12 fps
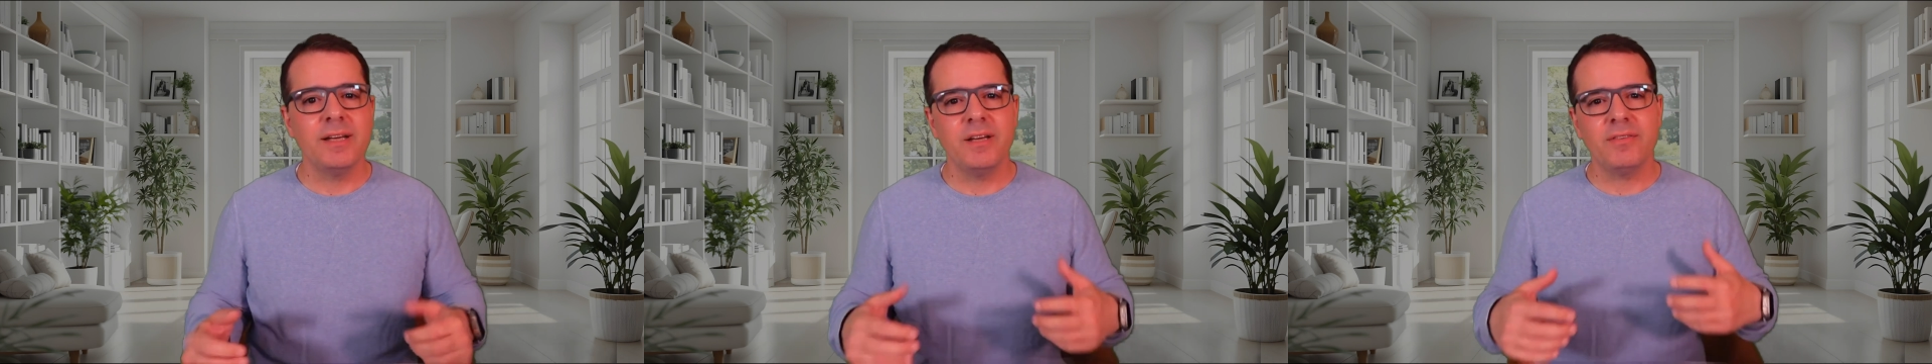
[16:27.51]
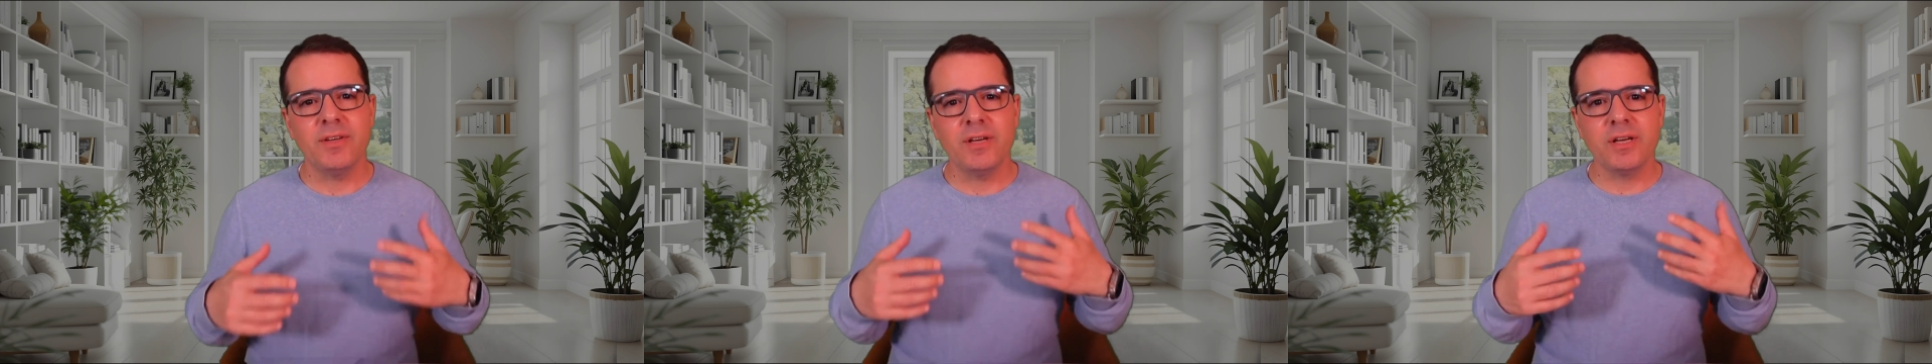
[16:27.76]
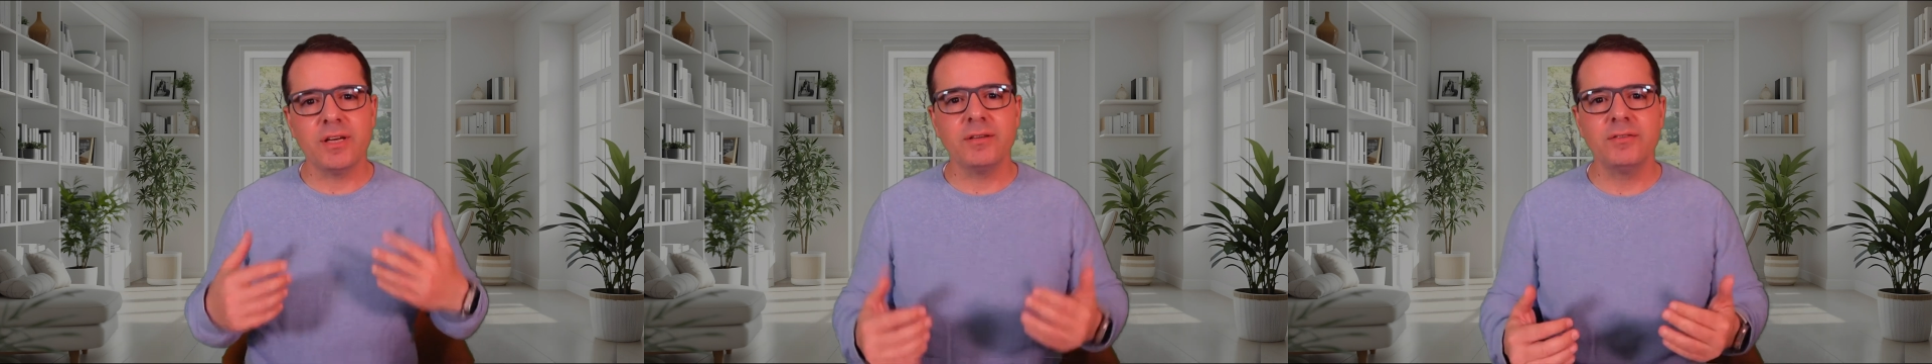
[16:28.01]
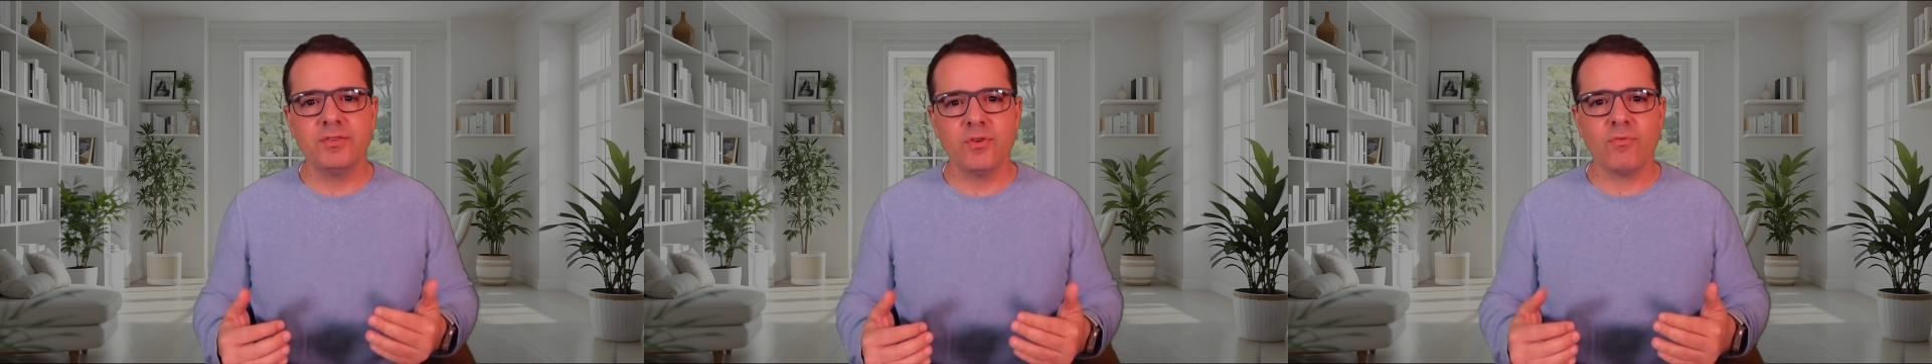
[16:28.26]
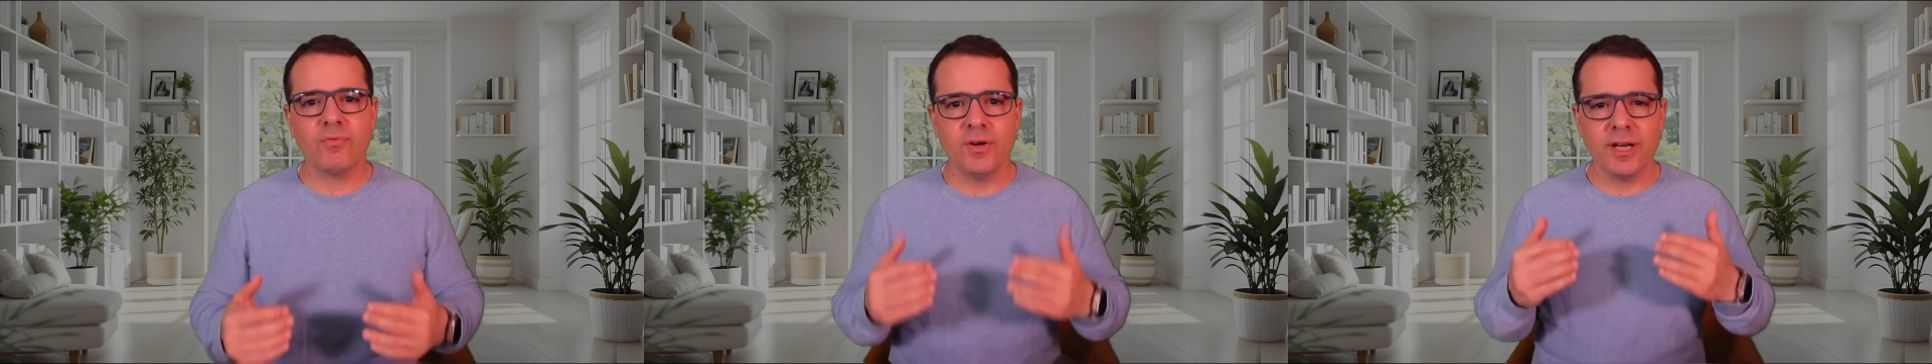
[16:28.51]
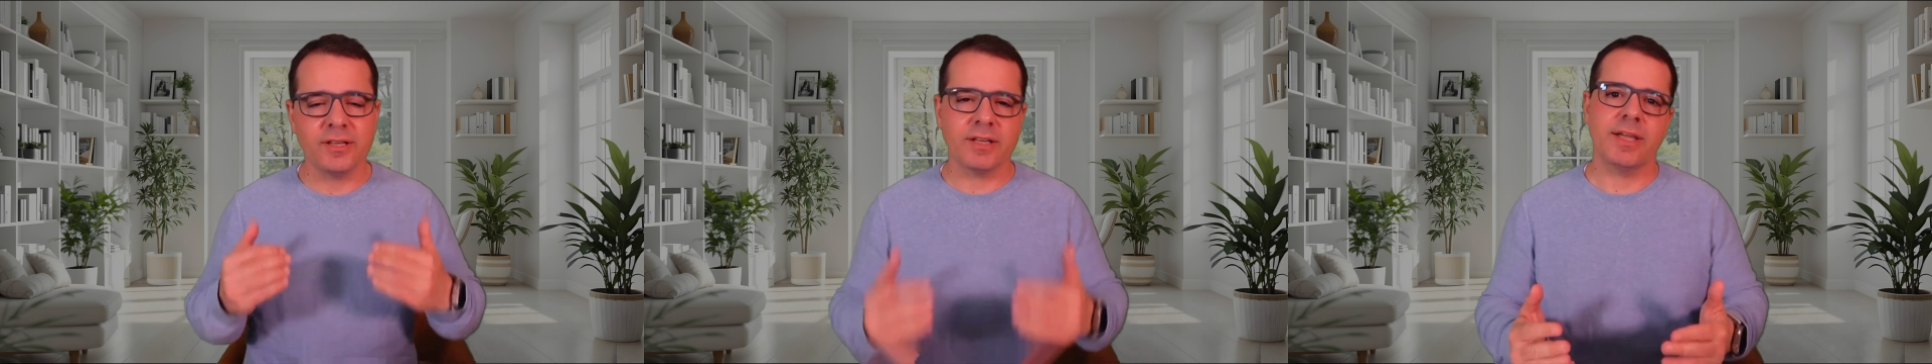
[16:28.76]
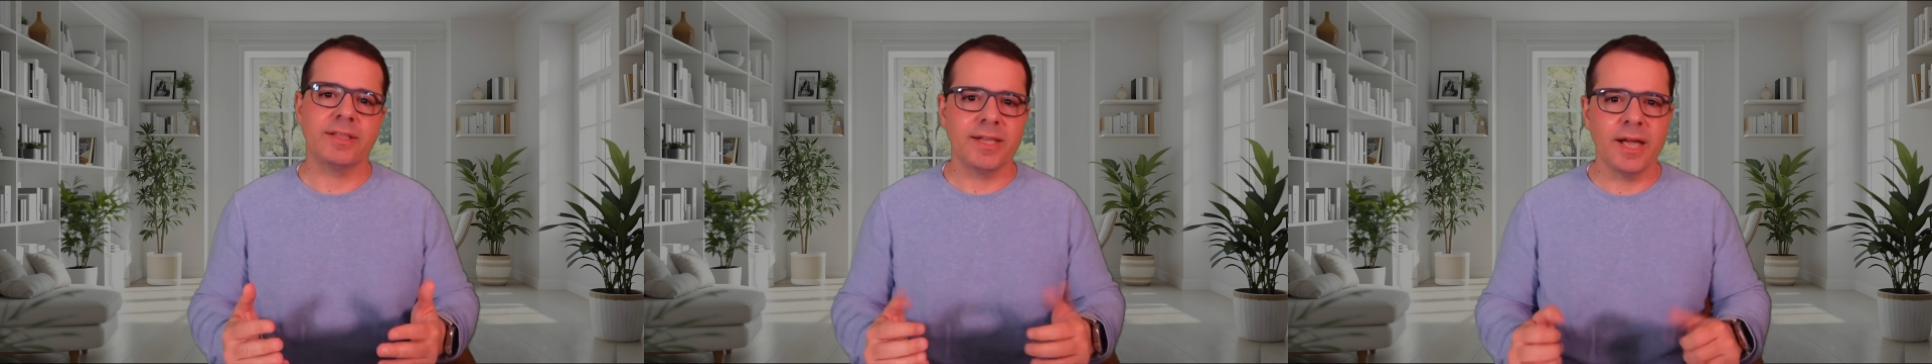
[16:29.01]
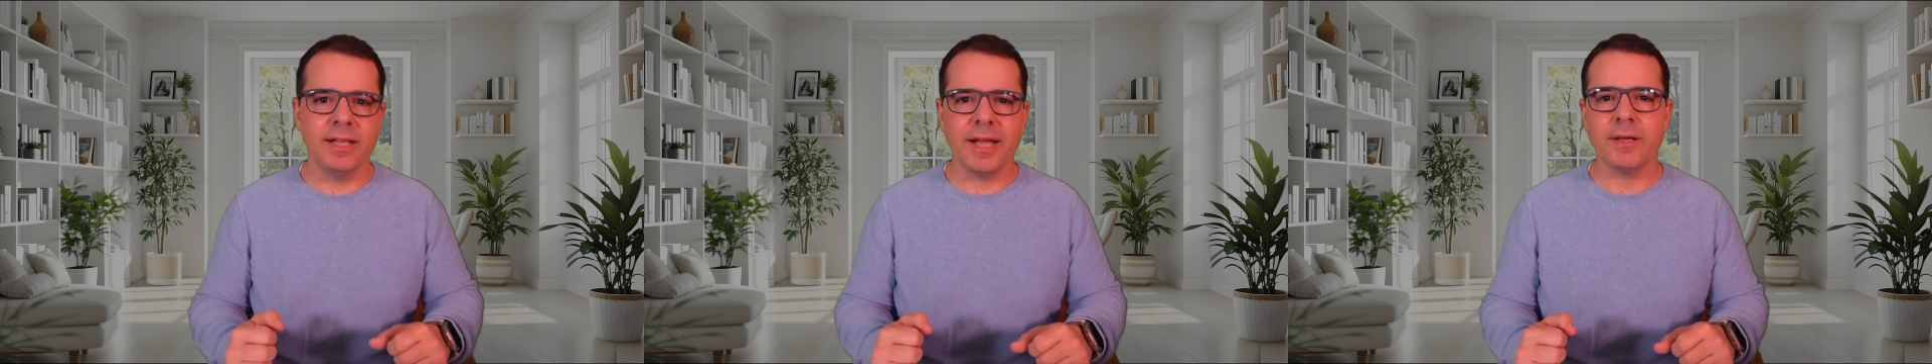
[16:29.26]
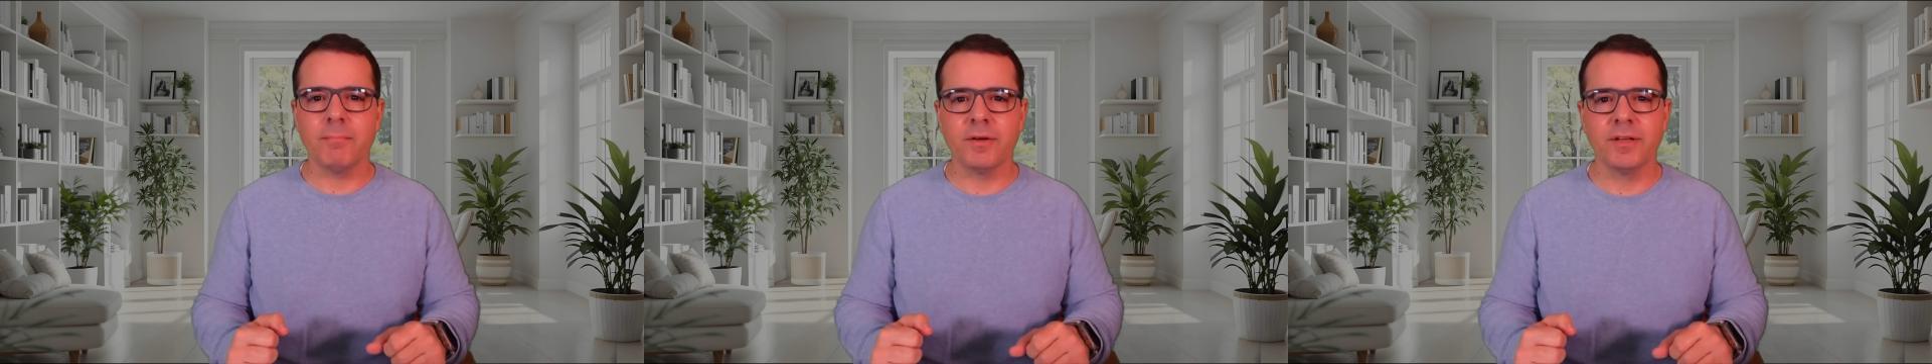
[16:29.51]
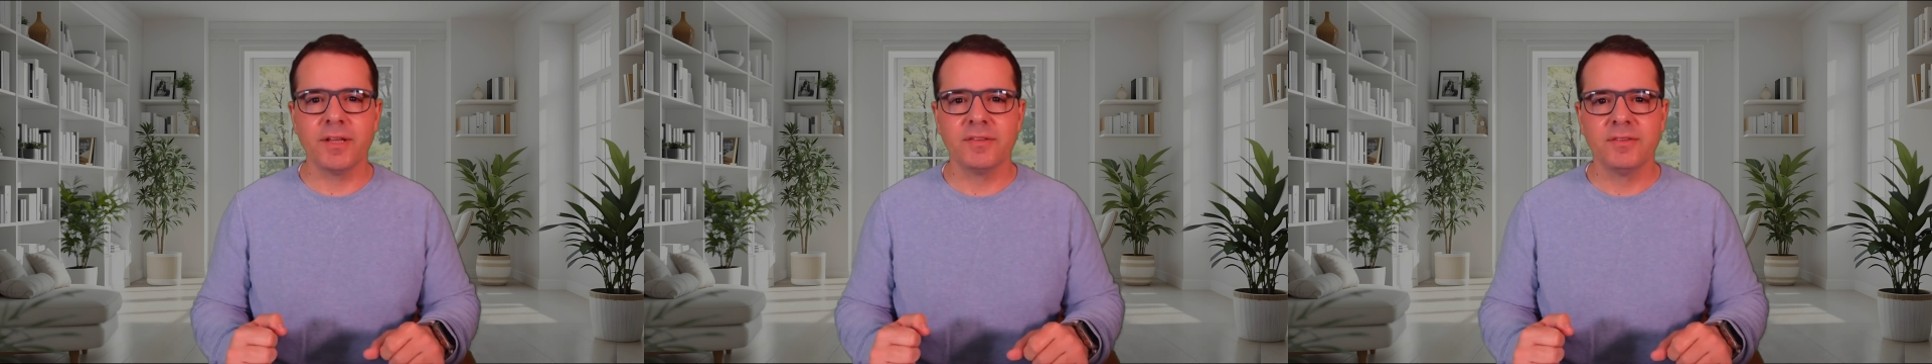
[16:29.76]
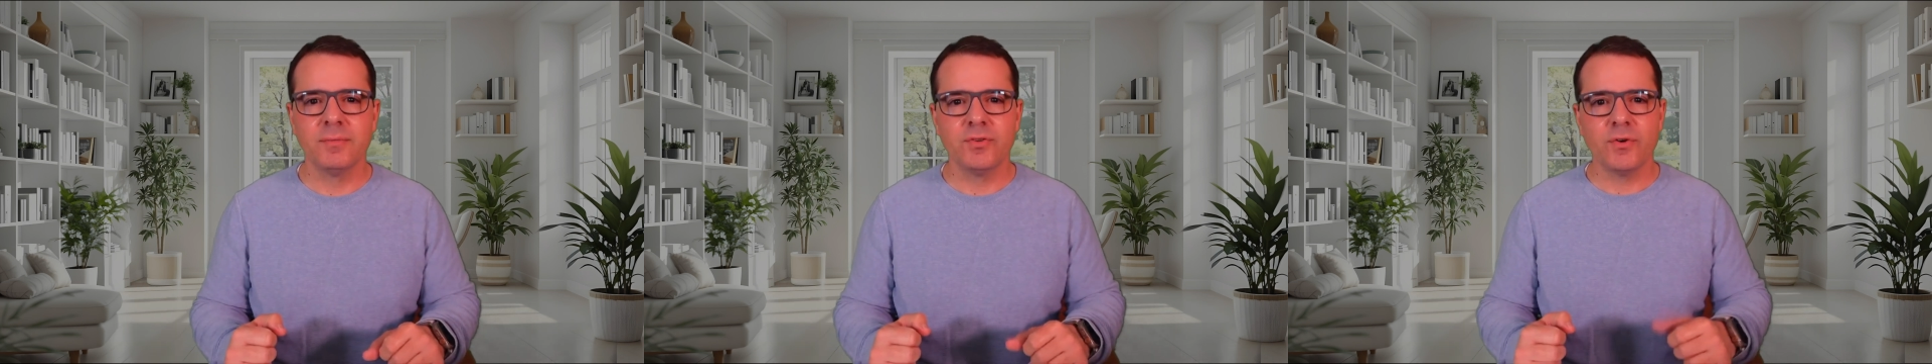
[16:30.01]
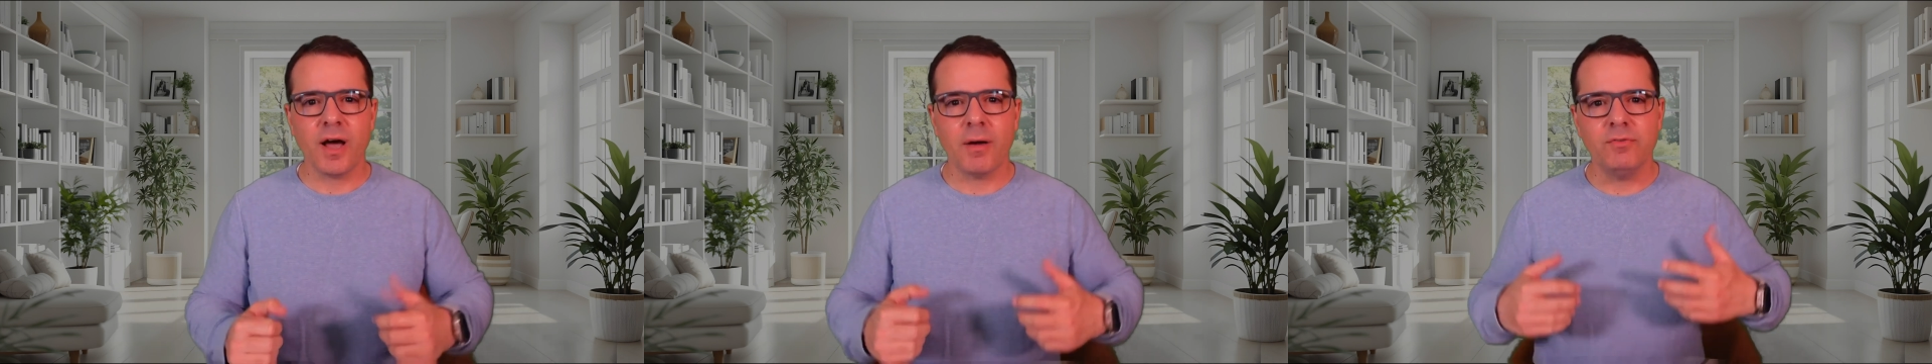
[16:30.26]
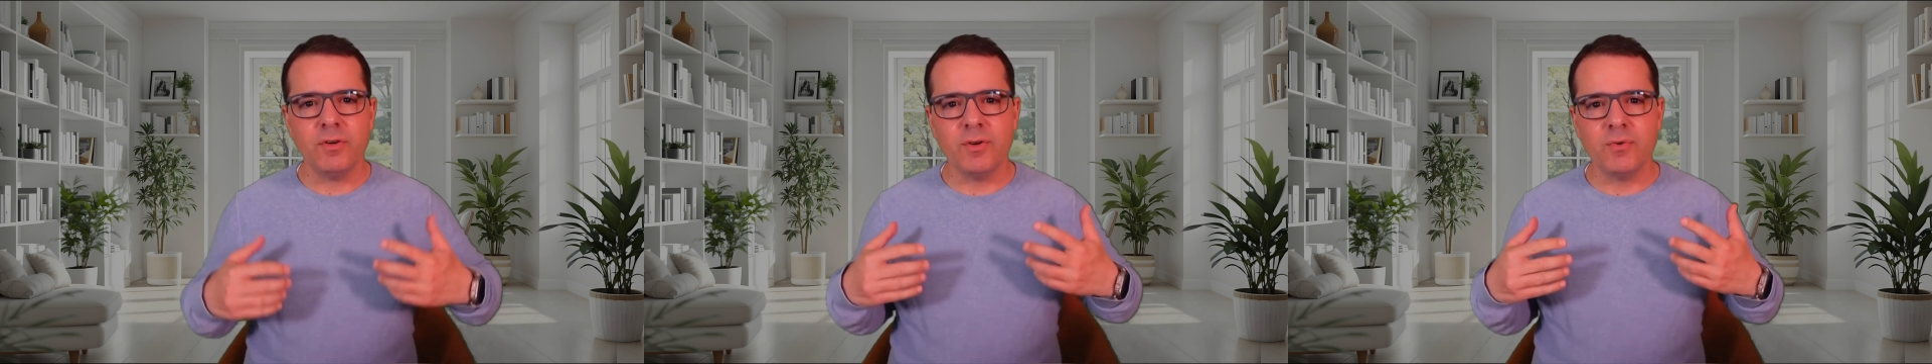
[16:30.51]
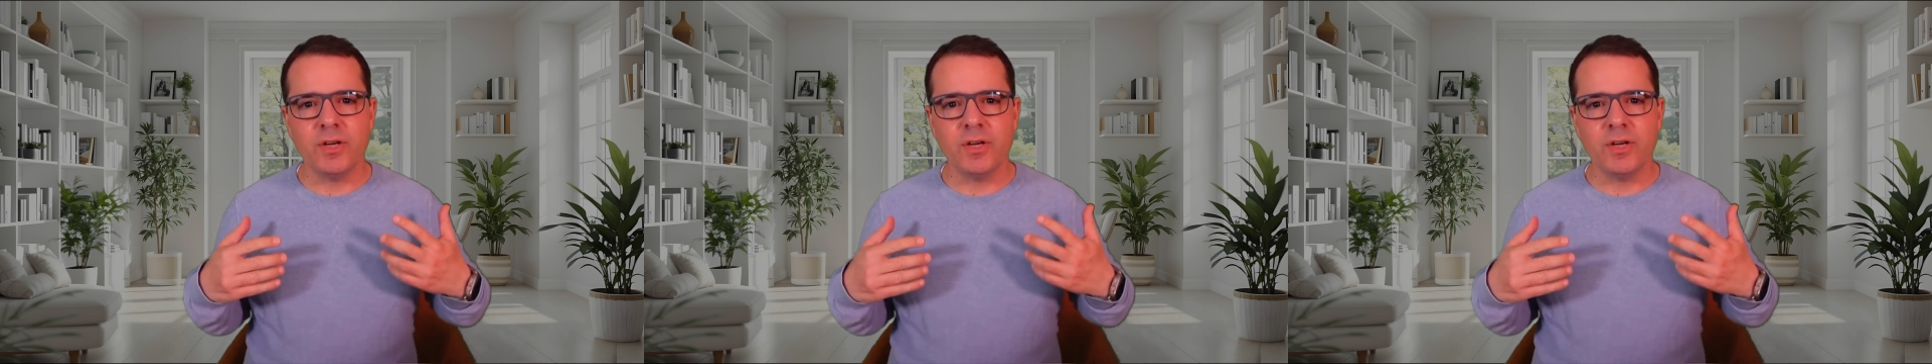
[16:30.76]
If you did, don't forget to hit that like button and subscribe so you